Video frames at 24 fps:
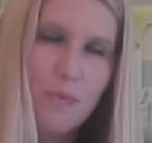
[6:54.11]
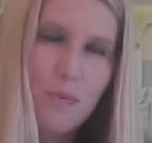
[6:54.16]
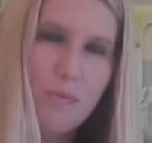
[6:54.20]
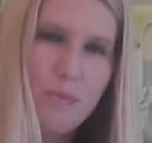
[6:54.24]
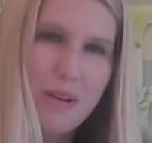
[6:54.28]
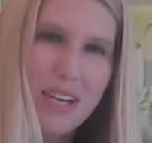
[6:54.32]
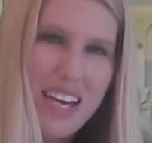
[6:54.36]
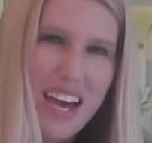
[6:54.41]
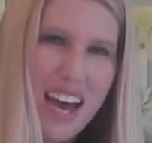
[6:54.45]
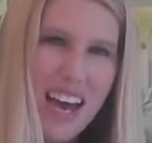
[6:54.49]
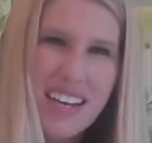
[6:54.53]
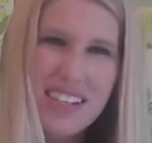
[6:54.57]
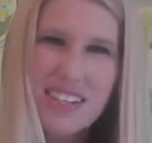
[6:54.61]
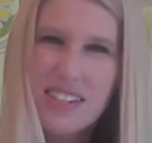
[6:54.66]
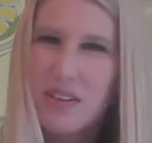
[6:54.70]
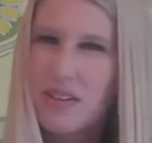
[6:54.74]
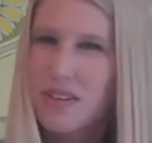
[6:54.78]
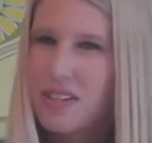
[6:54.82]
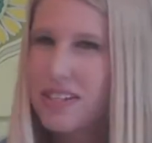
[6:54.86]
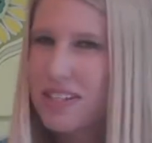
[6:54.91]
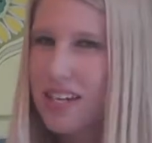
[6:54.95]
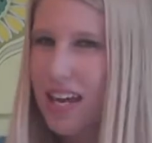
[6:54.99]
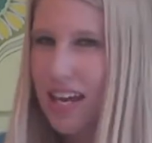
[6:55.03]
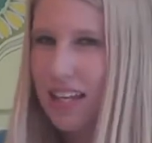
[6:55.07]
Because
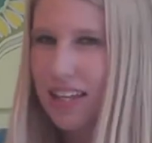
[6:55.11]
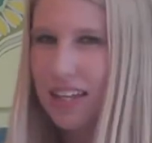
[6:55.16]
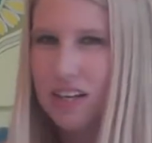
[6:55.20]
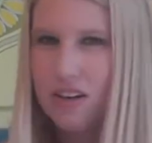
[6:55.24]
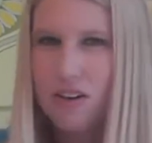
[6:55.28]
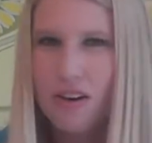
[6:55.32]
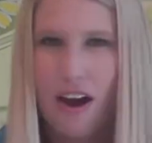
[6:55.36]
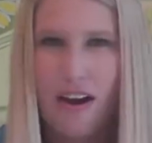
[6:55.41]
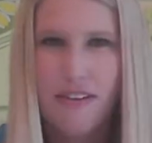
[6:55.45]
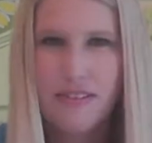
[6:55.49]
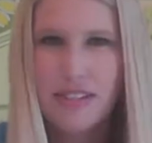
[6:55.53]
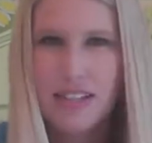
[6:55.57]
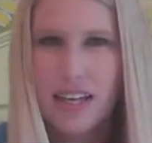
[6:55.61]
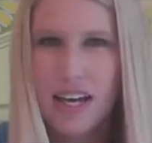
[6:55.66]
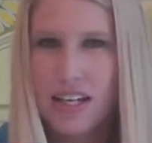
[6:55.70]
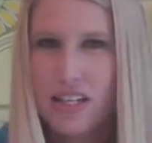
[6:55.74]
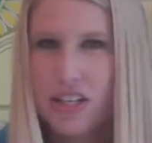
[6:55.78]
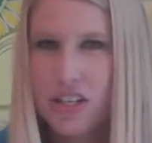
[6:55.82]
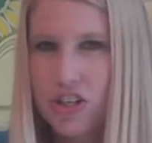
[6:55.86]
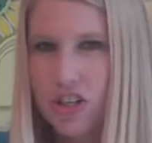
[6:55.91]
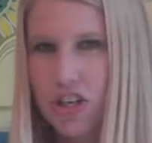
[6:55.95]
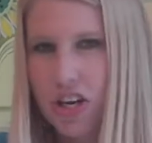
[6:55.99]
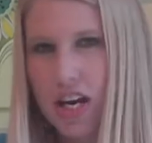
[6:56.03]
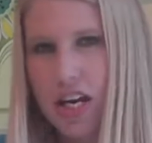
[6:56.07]
those daily craft
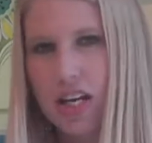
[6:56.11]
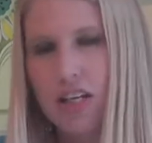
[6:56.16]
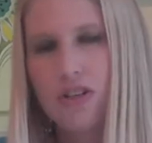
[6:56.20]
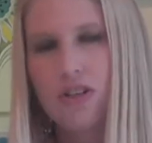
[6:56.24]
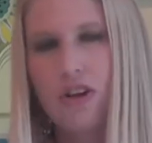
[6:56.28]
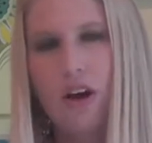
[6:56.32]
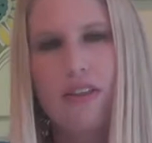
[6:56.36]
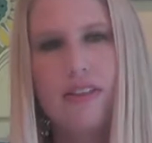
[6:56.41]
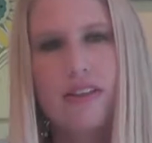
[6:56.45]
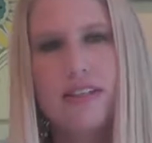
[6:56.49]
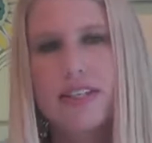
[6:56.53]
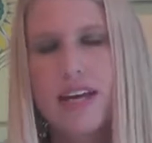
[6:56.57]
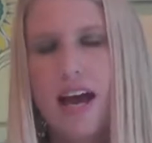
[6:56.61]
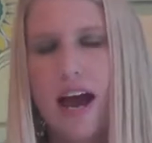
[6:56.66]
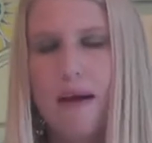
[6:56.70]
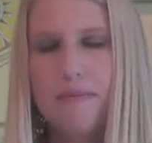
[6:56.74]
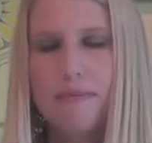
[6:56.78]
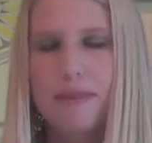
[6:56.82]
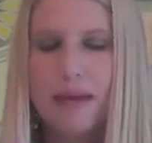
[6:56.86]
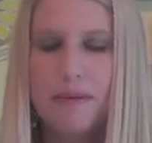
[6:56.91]
sites change all the time,